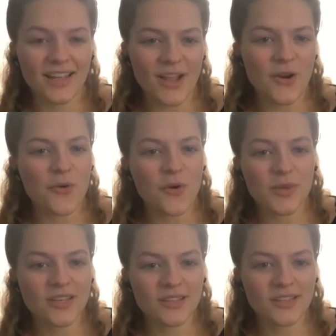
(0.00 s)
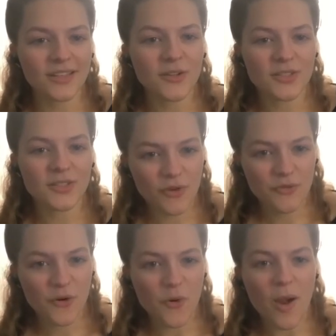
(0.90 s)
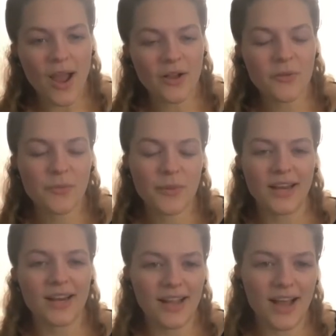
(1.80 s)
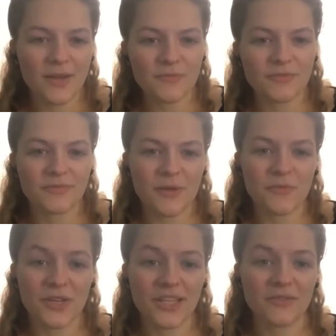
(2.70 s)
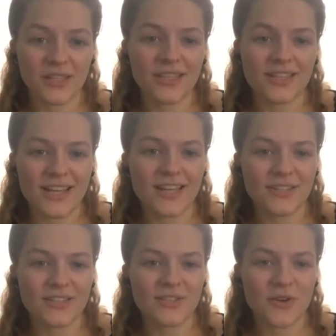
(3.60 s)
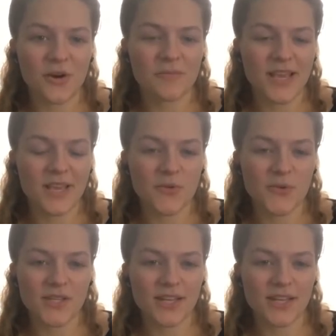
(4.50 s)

I know it'll be a little different for a while, but I'm really, really excited to start making music